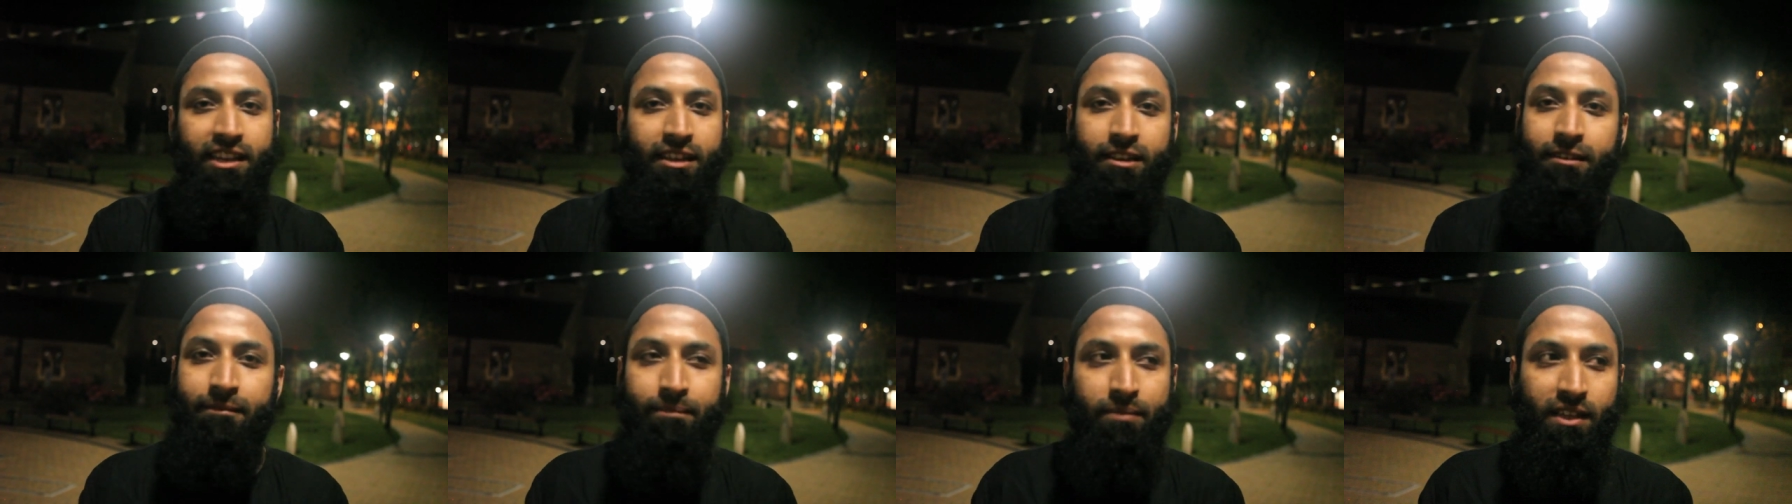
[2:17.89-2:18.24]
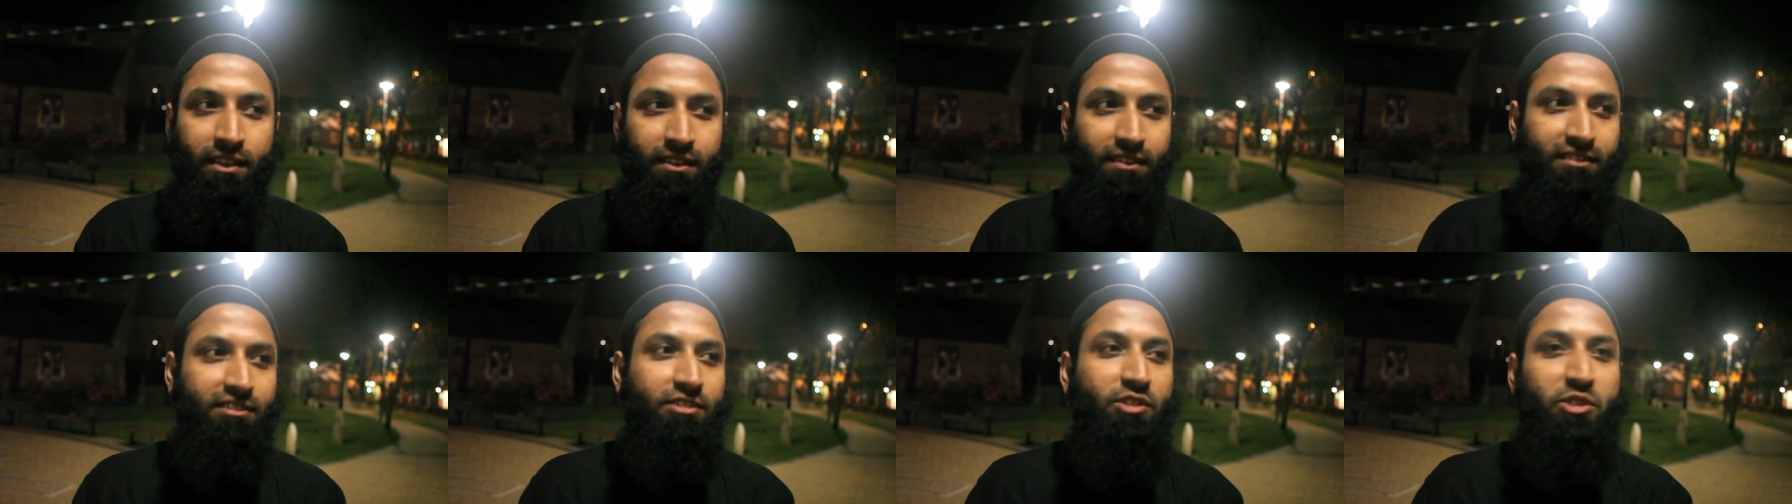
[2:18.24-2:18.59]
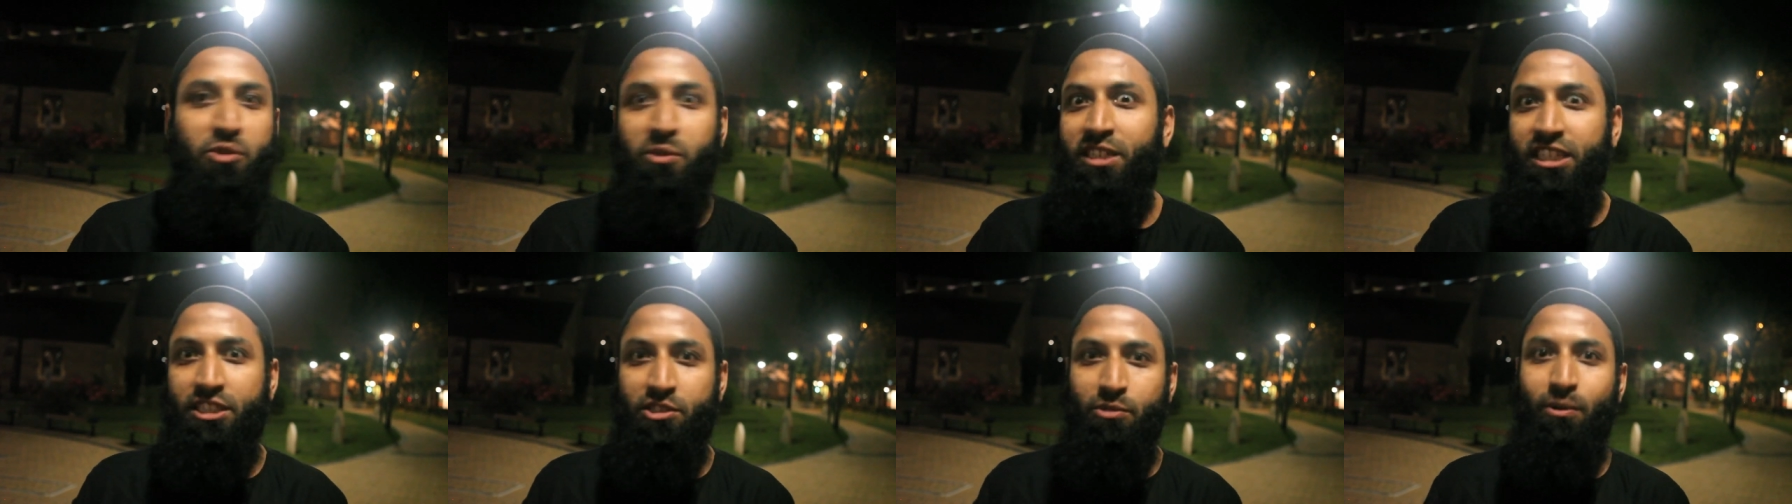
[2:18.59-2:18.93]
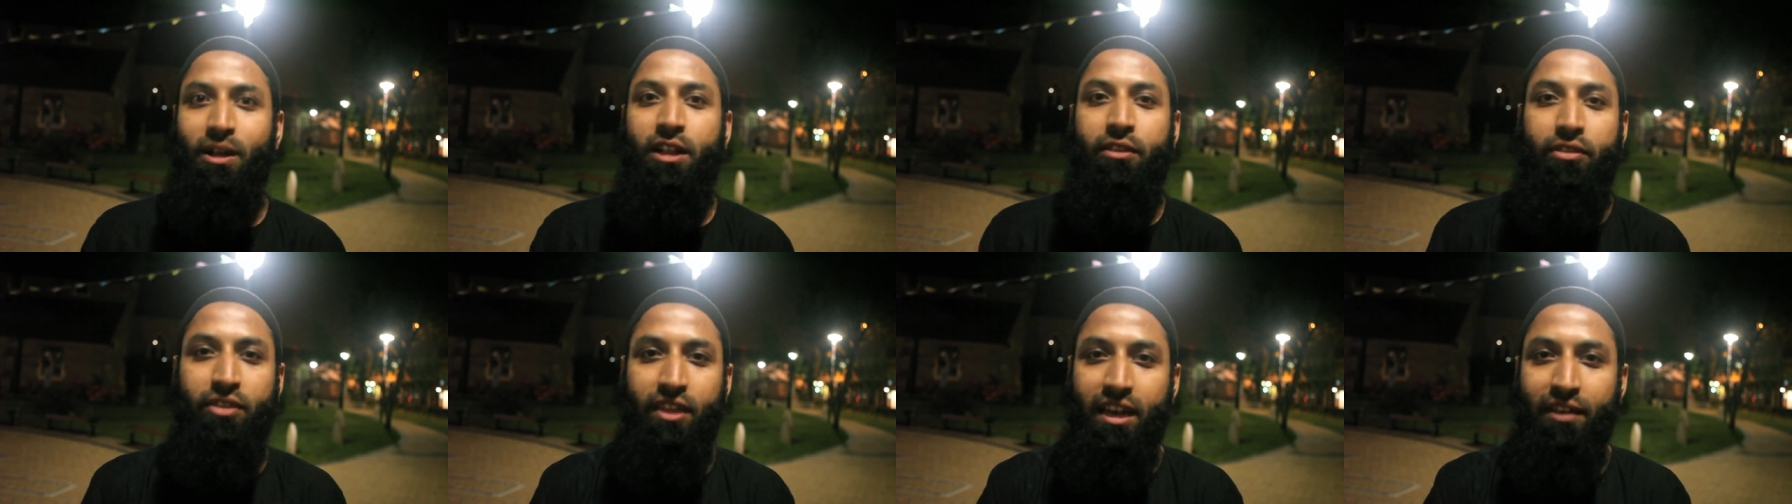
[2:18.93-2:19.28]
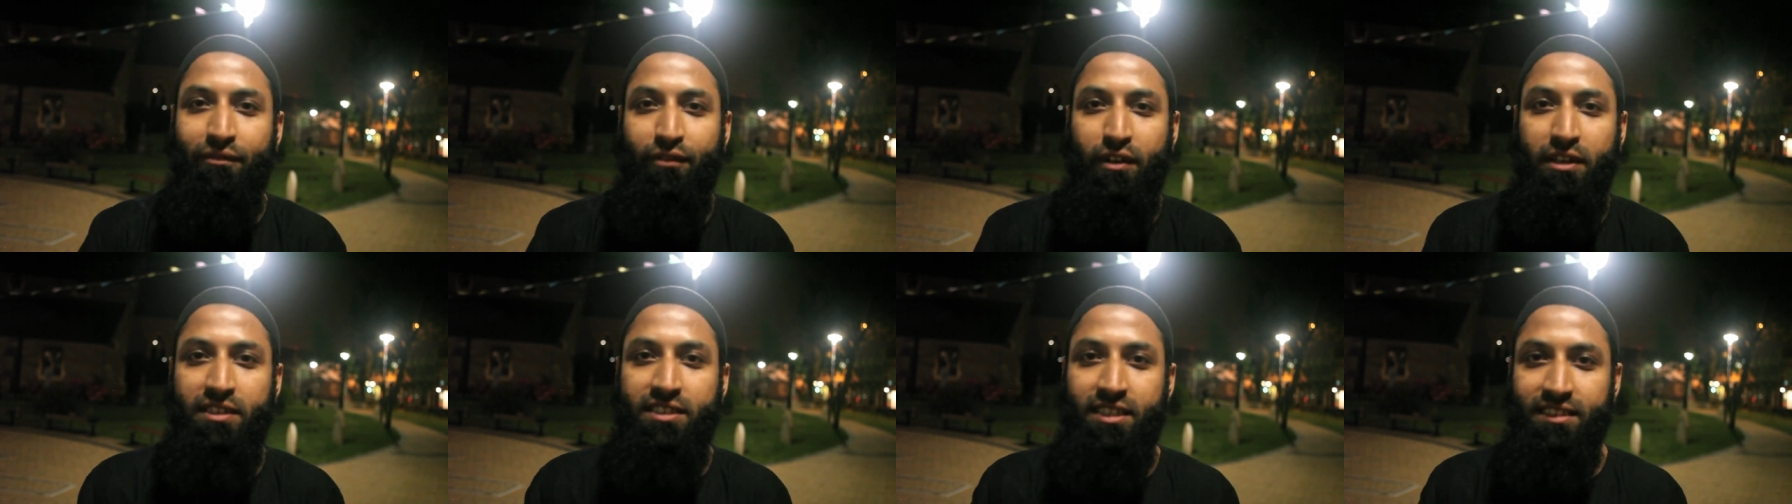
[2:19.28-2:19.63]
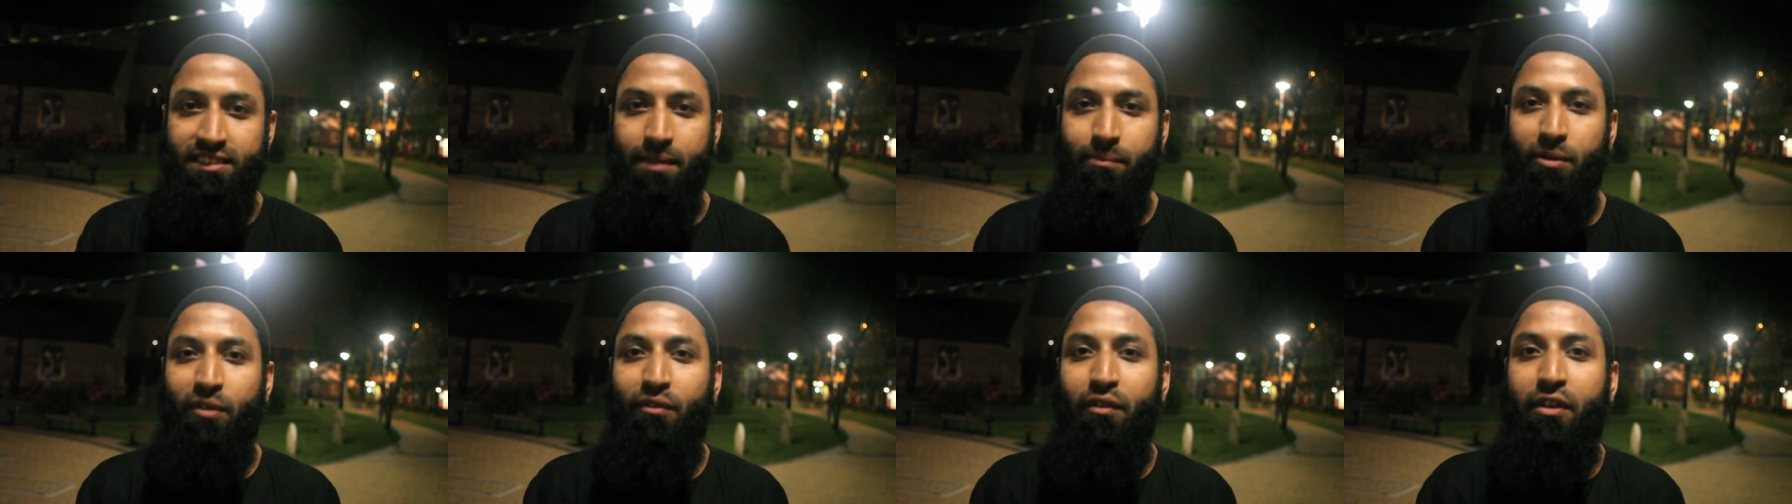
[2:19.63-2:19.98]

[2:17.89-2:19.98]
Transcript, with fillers: 2012, 31st December.